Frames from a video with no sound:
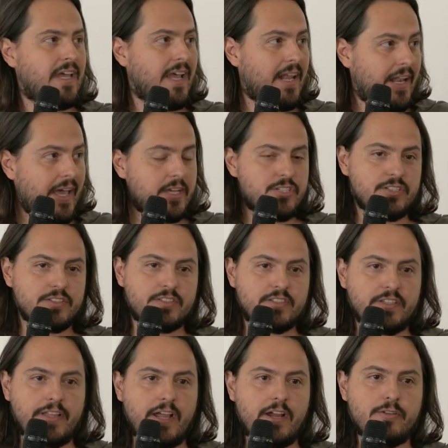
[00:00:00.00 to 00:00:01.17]
election
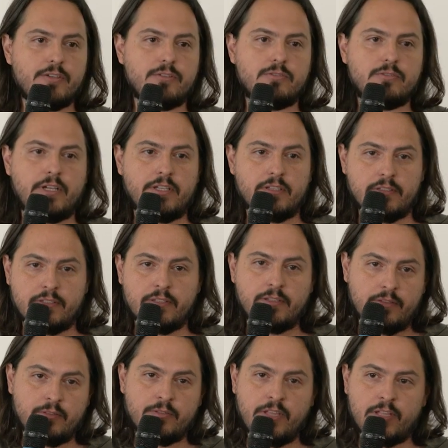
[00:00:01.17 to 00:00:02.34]
scenario, and
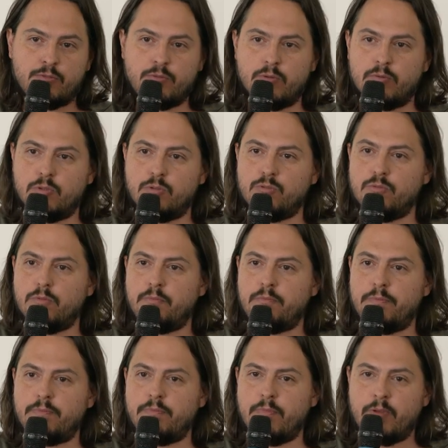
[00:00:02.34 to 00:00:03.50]
that
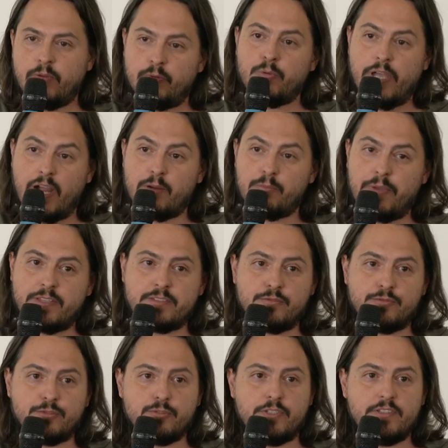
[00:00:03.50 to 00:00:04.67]
we are passing
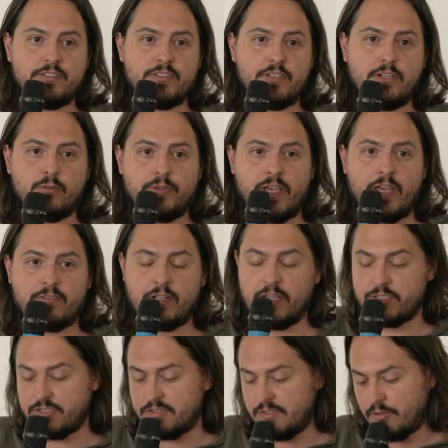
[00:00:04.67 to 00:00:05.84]
through this year. We have
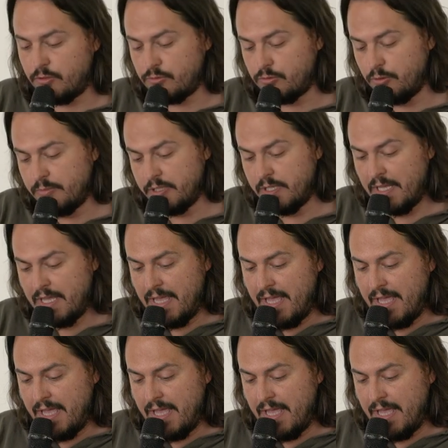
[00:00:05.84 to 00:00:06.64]
elections in October.